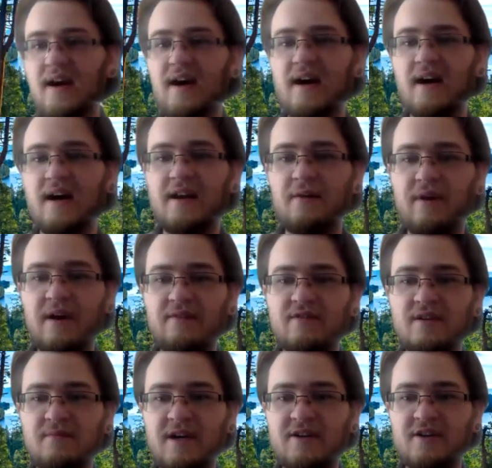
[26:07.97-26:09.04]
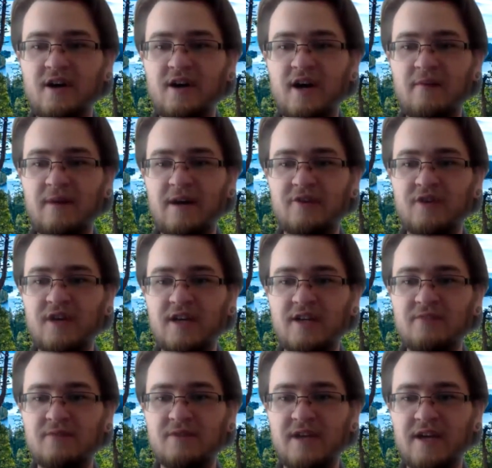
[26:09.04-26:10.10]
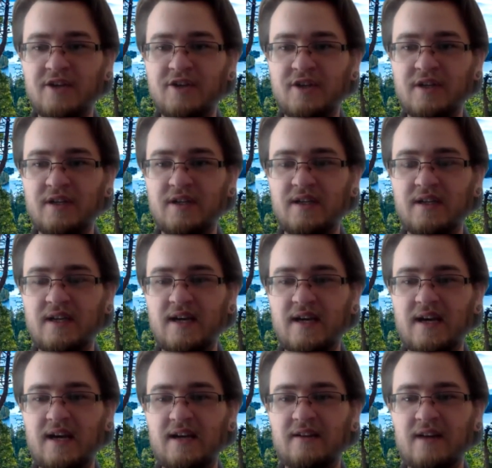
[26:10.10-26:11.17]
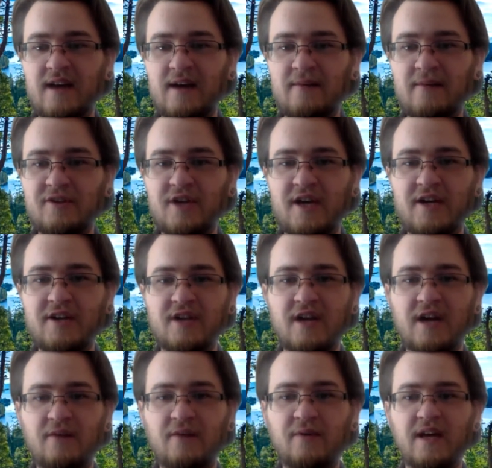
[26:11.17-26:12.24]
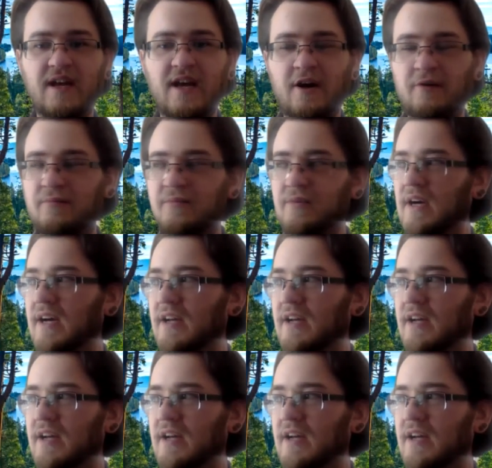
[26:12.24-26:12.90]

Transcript: And then we have somebody talking about transportation and climate change and how we can help